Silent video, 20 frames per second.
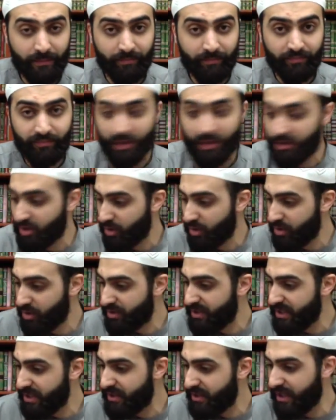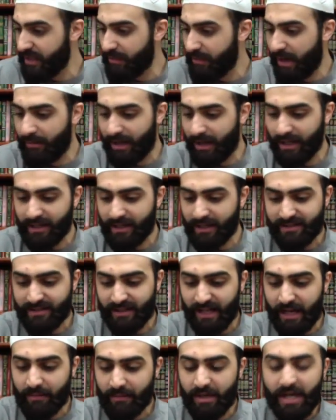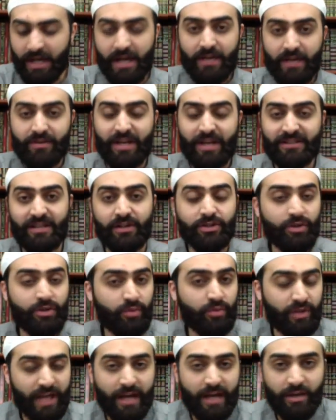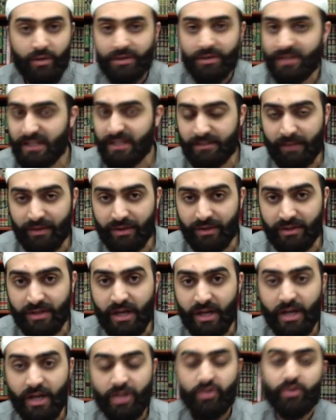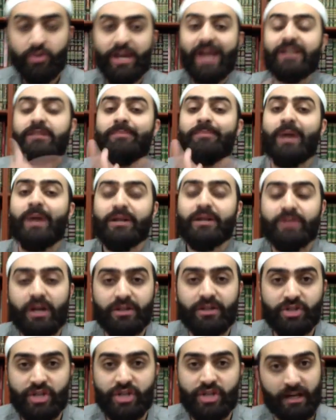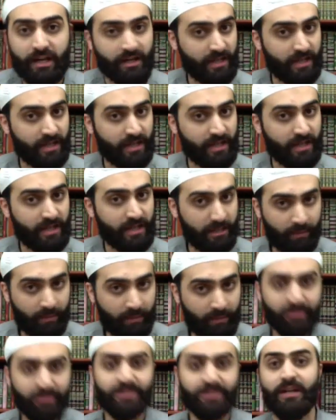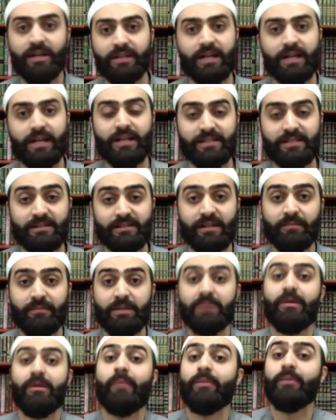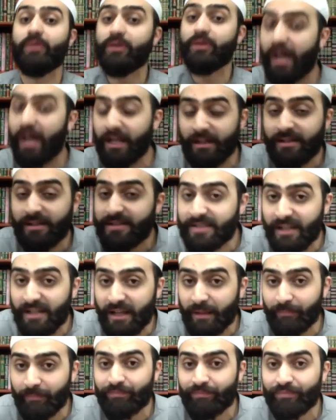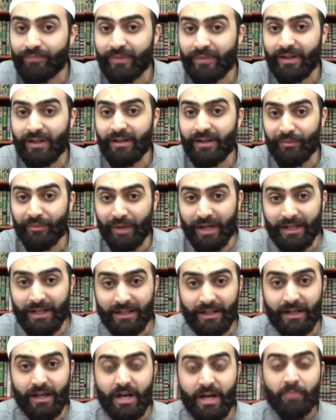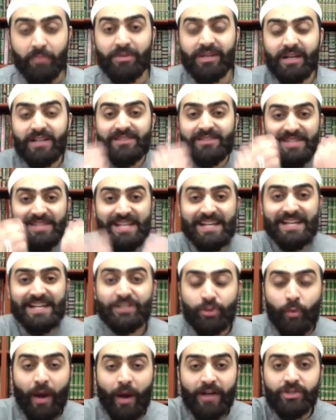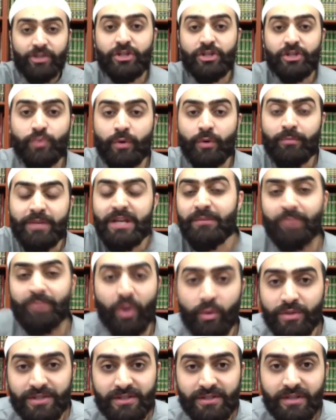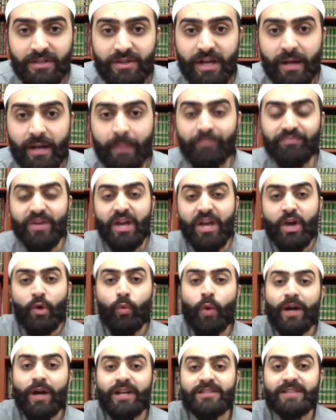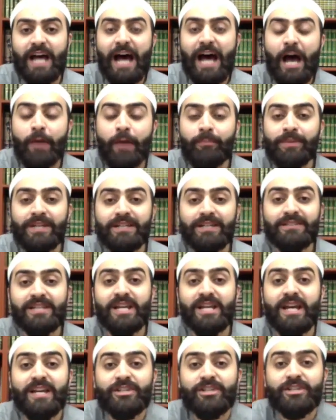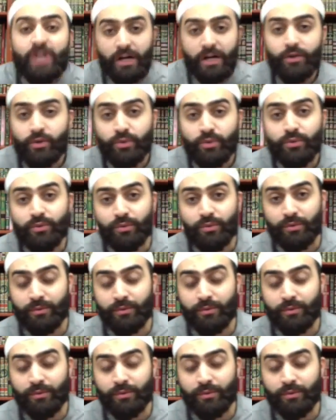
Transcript: And so you see the Imam alayhi salam that tells you can't use these methods. You can't depend on shak. Imam al-Sadiq alayhi salam, Imam al-Rida alayhi salam, right? Because these questions were being posed to them. What is happening today is not new.